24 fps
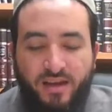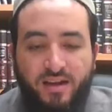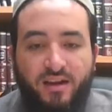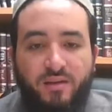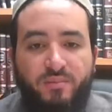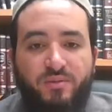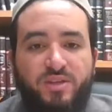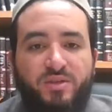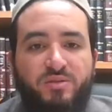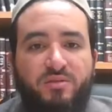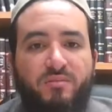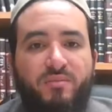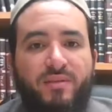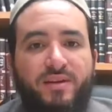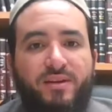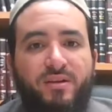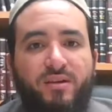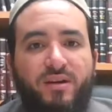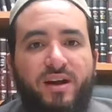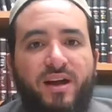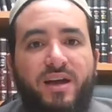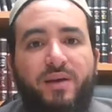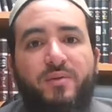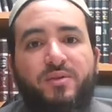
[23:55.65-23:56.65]
Rabbi Shimon Bar
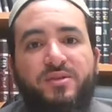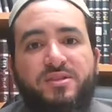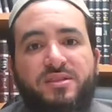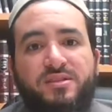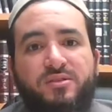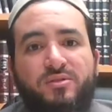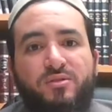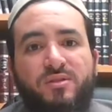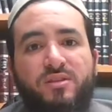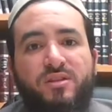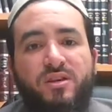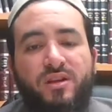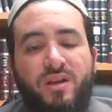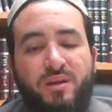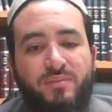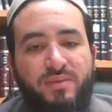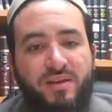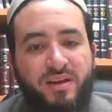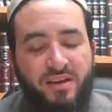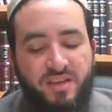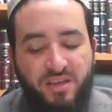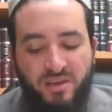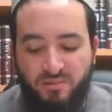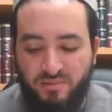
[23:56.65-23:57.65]
Yochai was a student of
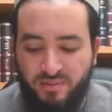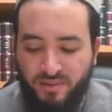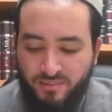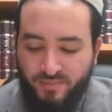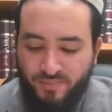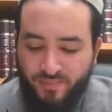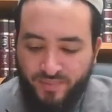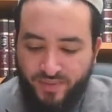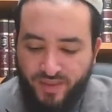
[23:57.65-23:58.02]
Rabbi Akiva.